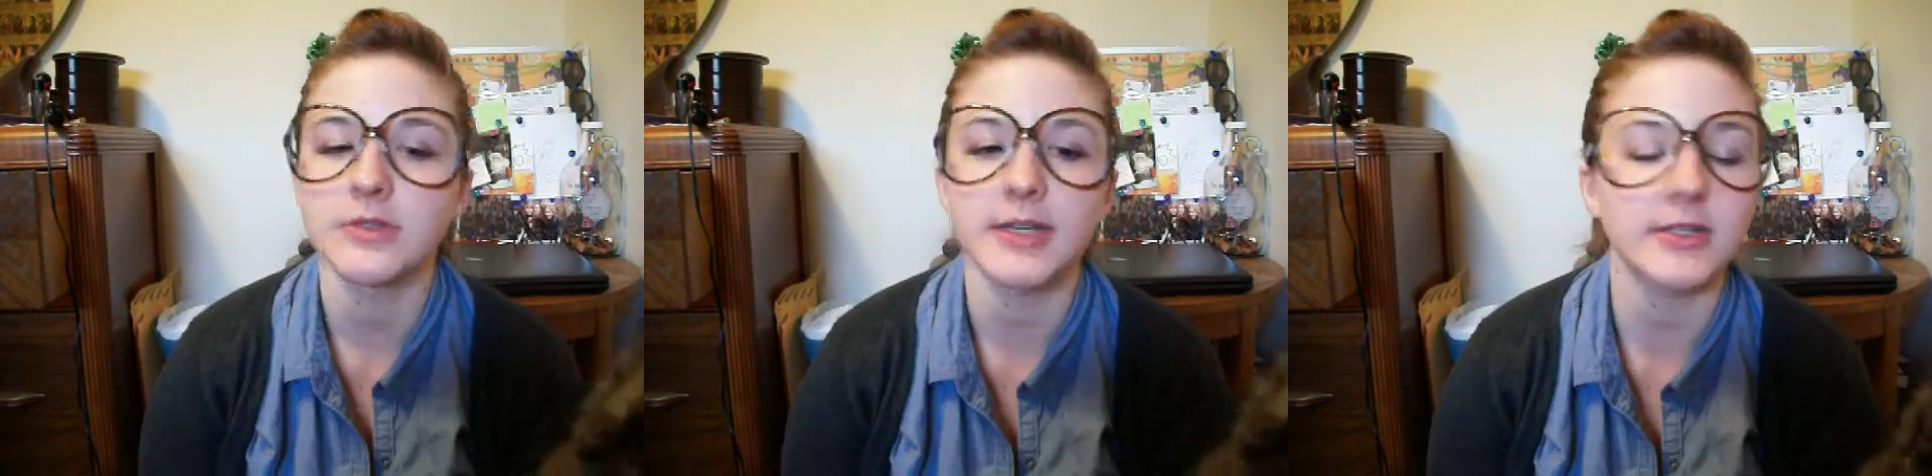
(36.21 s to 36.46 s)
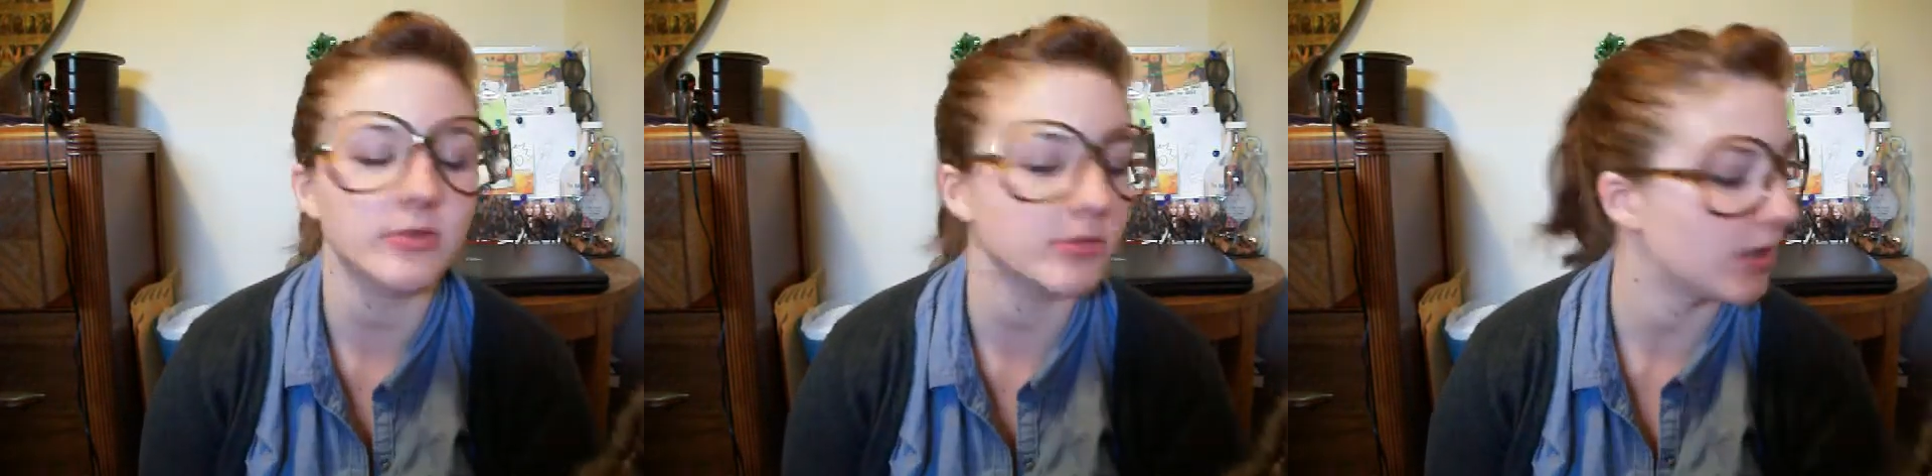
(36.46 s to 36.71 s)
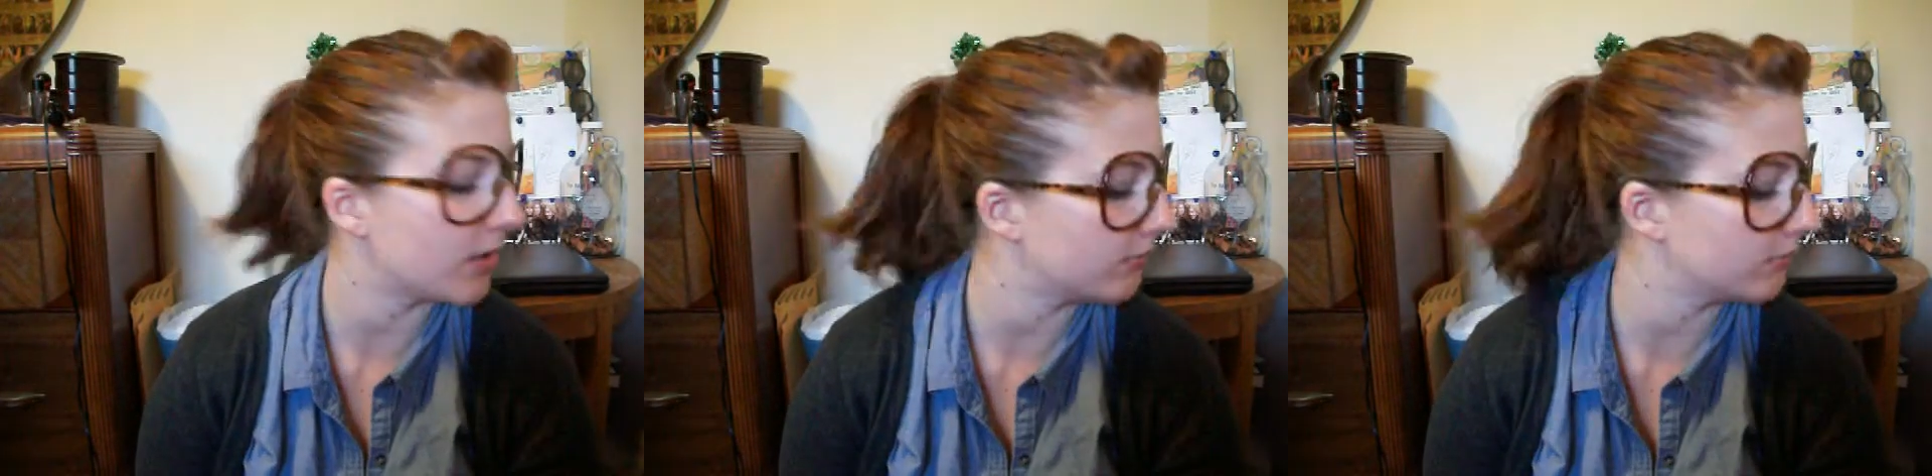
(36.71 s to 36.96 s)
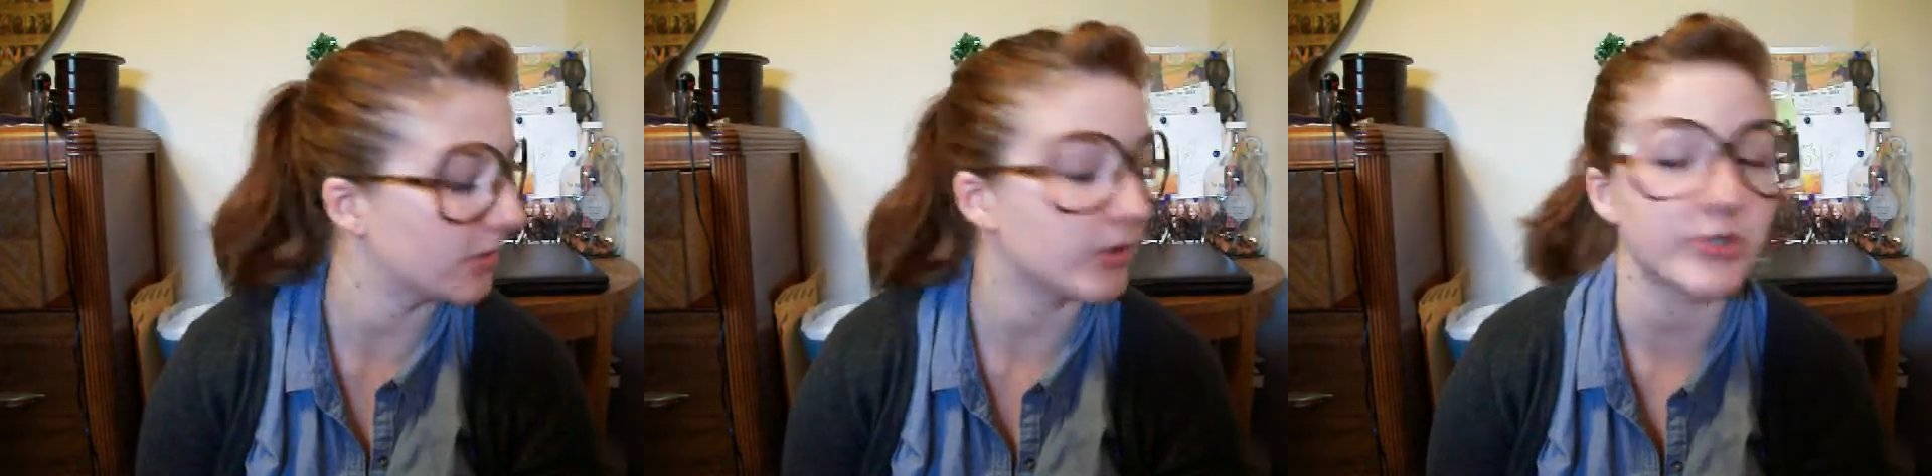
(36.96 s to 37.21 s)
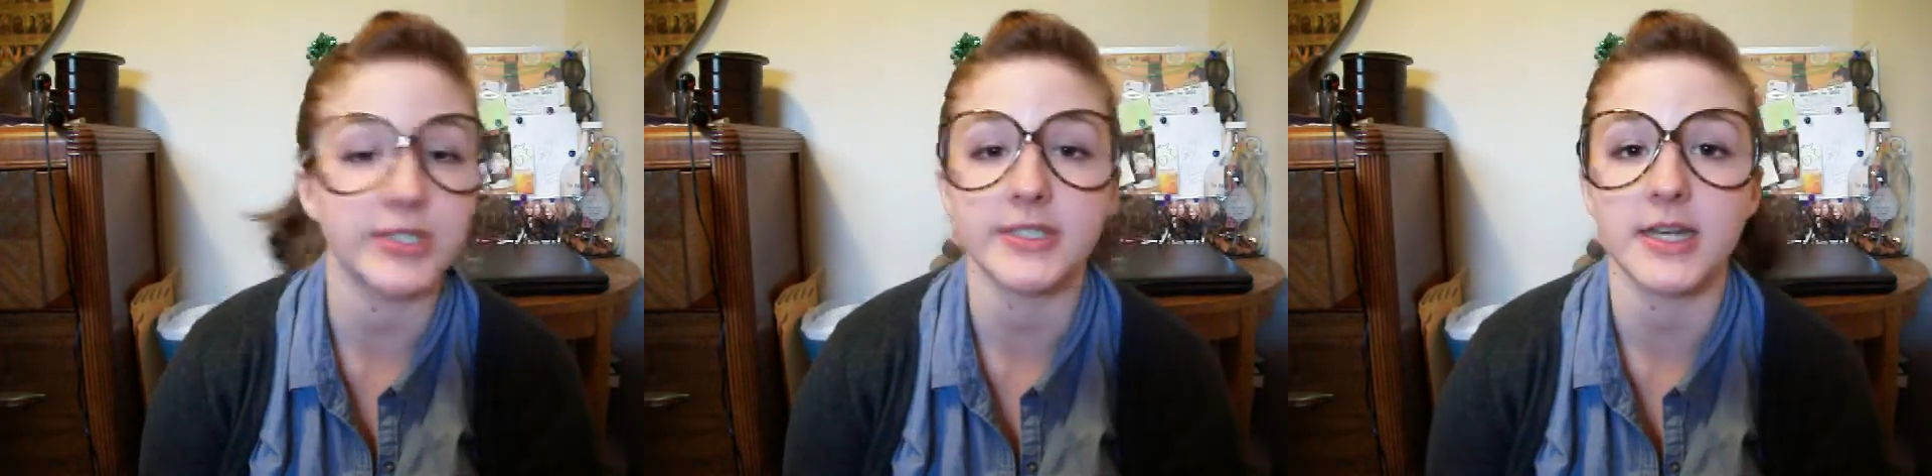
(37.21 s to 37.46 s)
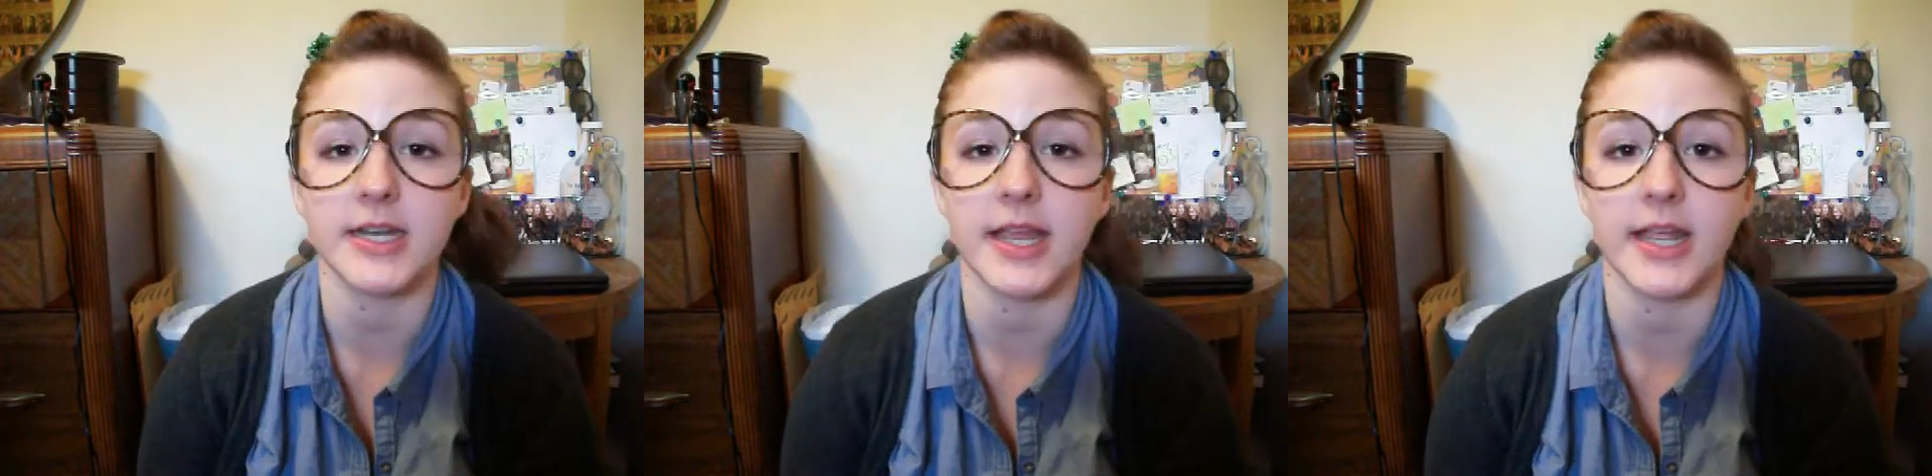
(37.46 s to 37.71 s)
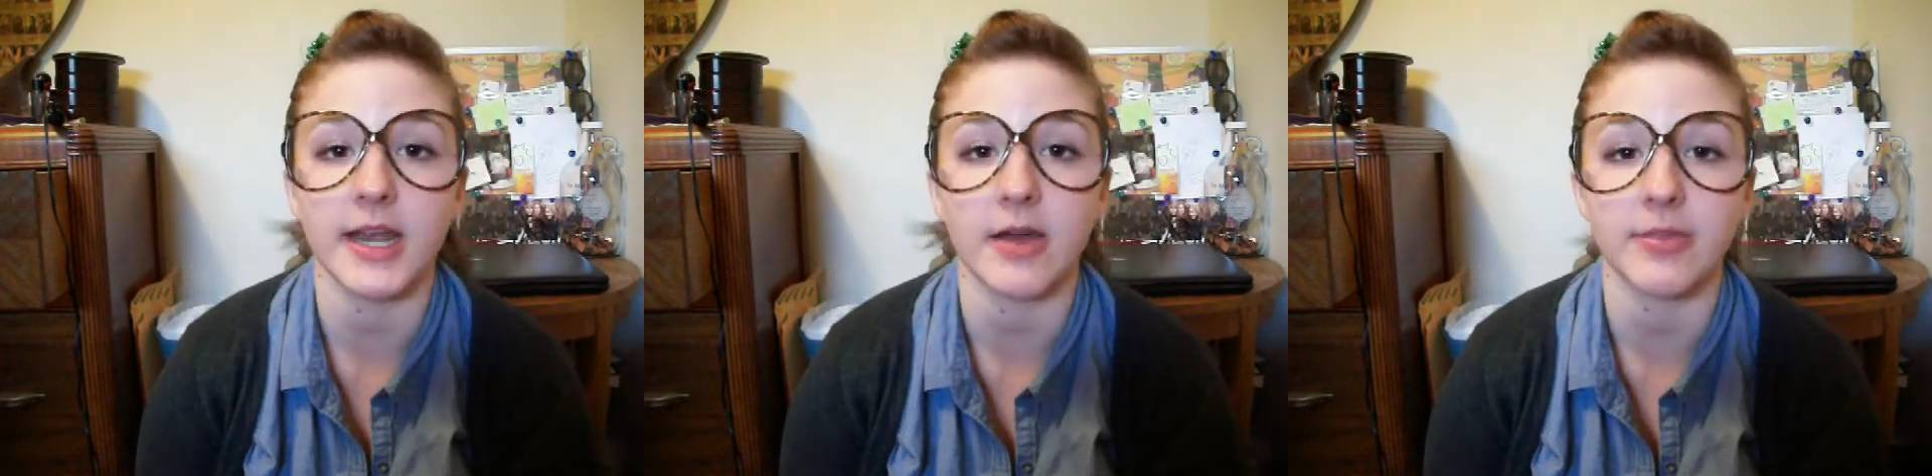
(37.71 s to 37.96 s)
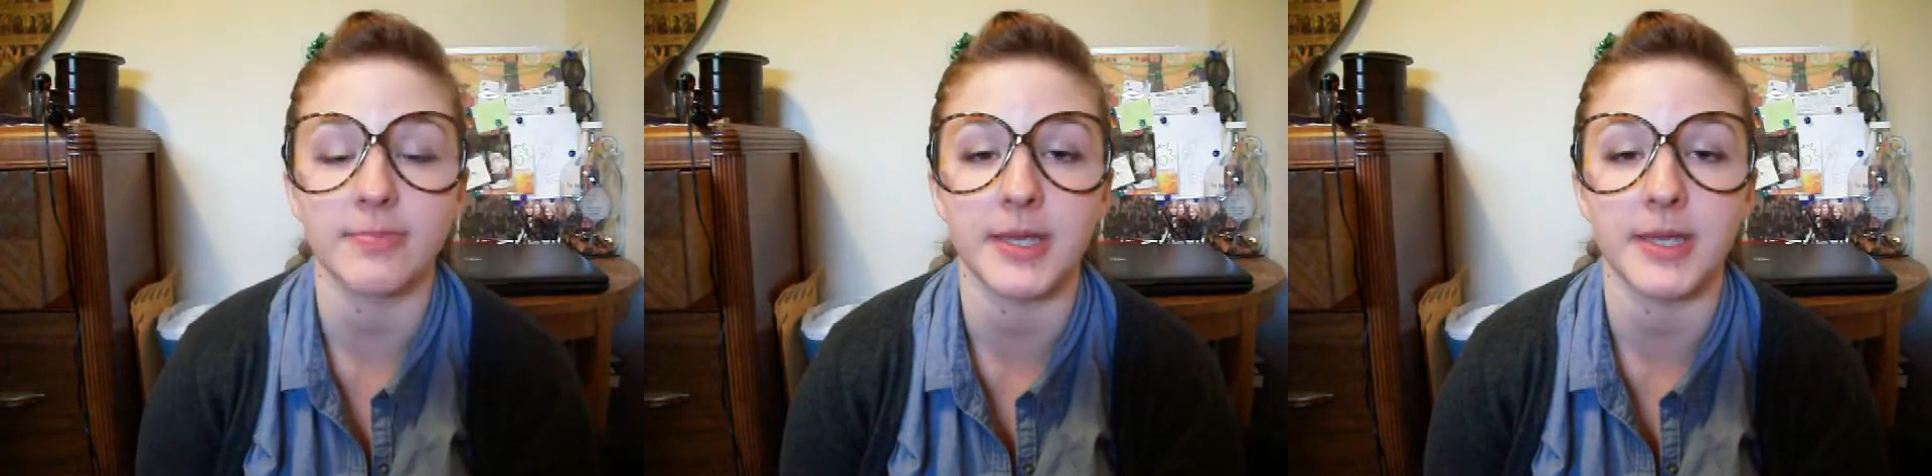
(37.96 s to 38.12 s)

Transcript: I don't know. Oh, she's done hanging out with